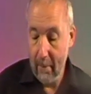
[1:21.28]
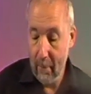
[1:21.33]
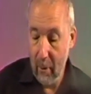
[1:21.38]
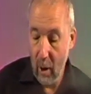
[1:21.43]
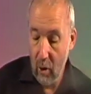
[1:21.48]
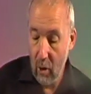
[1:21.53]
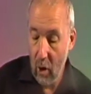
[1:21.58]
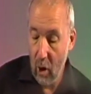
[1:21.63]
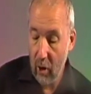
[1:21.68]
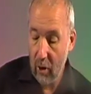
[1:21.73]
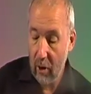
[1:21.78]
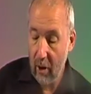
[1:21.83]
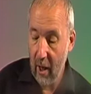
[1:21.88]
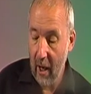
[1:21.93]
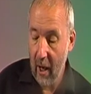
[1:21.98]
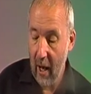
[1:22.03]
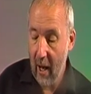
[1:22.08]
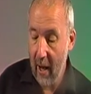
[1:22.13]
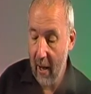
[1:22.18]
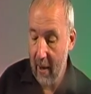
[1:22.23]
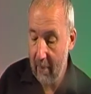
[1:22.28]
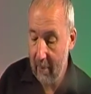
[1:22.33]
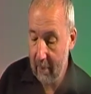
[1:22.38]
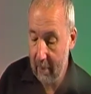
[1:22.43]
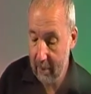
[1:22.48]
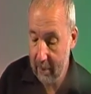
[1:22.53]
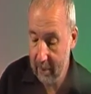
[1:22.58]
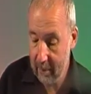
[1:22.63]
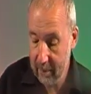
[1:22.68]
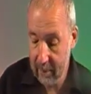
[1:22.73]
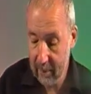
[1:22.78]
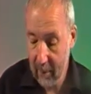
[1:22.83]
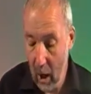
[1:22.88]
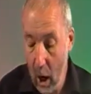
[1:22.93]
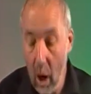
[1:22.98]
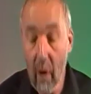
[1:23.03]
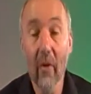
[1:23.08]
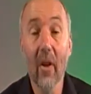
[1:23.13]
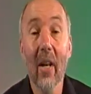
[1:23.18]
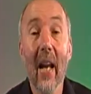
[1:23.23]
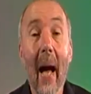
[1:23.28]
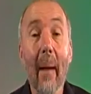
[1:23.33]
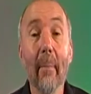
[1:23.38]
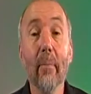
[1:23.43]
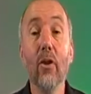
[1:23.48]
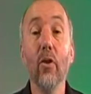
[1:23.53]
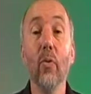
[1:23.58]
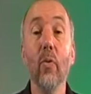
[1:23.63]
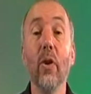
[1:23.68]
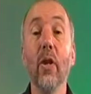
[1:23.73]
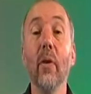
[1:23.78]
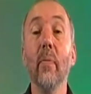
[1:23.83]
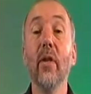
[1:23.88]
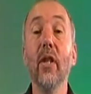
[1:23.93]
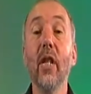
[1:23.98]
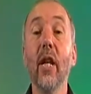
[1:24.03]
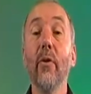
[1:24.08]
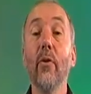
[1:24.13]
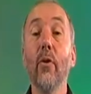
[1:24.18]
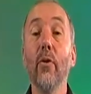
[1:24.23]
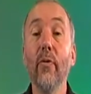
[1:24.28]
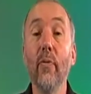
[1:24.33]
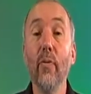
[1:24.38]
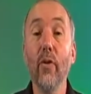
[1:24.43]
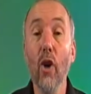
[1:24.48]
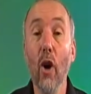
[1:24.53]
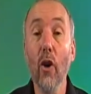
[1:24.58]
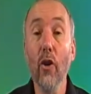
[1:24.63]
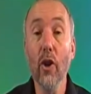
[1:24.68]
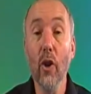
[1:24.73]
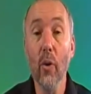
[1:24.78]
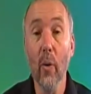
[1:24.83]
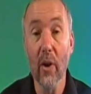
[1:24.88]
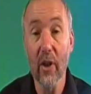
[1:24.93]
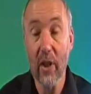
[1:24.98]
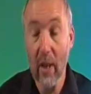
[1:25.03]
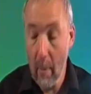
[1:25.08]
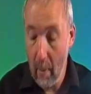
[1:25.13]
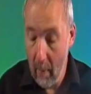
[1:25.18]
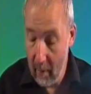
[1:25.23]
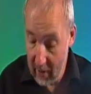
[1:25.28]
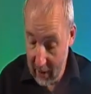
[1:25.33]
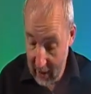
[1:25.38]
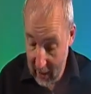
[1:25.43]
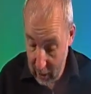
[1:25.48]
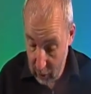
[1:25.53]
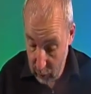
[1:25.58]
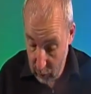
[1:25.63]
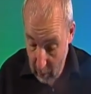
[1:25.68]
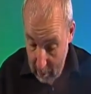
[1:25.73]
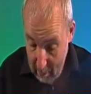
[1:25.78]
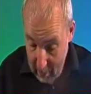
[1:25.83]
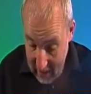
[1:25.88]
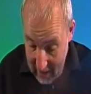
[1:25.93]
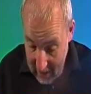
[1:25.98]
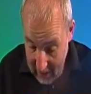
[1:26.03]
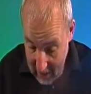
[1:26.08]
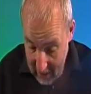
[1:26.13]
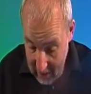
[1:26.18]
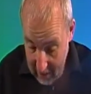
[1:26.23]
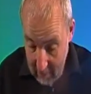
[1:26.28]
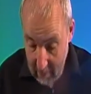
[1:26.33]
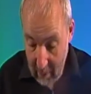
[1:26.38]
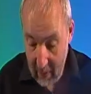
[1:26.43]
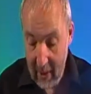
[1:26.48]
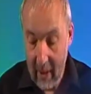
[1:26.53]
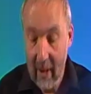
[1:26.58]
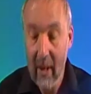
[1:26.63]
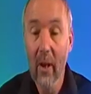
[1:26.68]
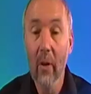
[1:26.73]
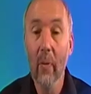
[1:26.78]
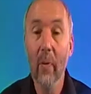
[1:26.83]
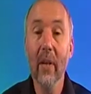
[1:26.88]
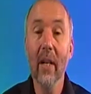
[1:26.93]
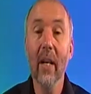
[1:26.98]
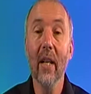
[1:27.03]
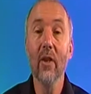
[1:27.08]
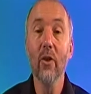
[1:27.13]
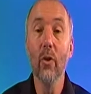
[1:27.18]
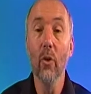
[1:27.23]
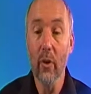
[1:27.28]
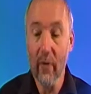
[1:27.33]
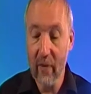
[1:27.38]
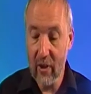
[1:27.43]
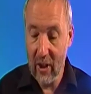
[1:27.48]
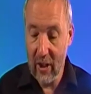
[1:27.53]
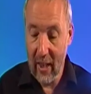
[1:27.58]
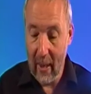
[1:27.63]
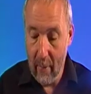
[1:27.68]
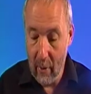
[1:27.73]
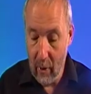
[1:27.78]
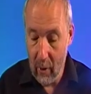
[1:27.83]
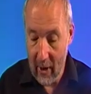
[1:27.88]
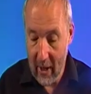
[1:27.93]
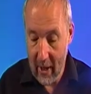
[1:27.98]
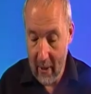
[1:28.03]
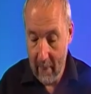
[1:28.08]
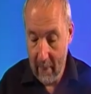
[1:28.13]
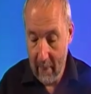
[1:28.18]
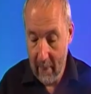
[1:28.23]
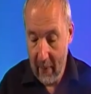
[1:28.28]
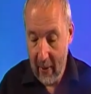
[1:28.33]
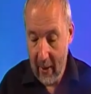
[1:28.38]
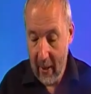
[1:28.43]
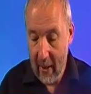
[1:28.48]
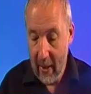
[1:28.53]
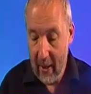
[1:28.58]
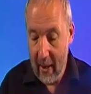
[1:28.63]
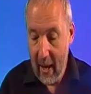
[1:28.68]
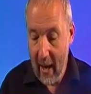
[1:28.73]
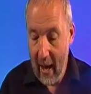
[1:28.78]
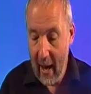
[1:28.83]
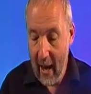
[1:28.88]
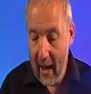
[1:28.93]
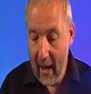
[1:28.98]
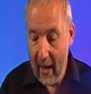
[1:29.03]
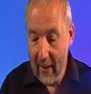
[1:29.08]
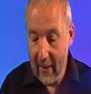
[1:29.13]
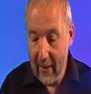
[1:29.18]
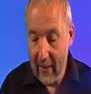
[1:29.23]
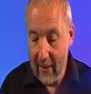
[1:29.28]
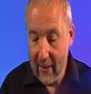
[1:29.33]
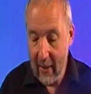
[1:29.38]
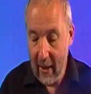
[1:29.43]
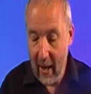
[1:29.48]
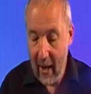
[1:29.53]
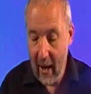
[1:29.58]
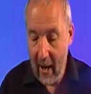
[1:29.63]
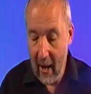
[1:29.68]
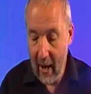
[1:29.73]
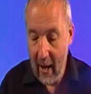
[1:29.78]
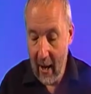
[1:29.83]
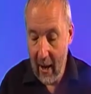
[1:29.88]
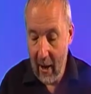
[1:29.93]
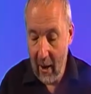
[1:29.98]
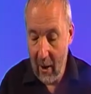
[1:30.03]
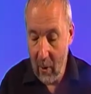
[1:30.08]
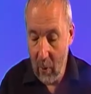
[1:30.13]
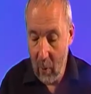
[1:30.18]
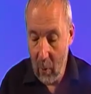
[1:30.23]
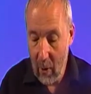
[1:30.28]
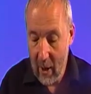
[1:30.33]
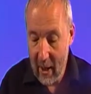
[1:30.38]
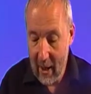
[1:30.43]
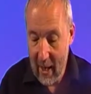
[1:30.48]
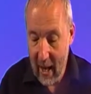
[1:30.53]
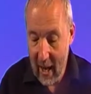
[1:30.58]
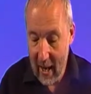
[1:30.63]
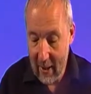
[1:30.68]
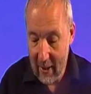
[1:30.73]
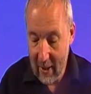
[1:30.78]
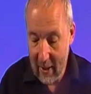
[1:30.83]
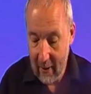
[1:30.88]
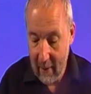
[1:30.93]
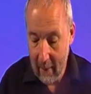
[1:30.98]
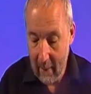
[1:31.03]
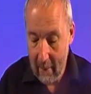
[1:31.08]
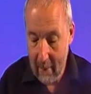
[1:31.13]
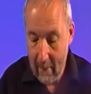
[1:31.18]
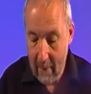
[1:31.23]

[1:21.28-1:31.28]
Prologue overlaps with the material from Joshua. Some of it gets repeated. We get sort of a summary, and we get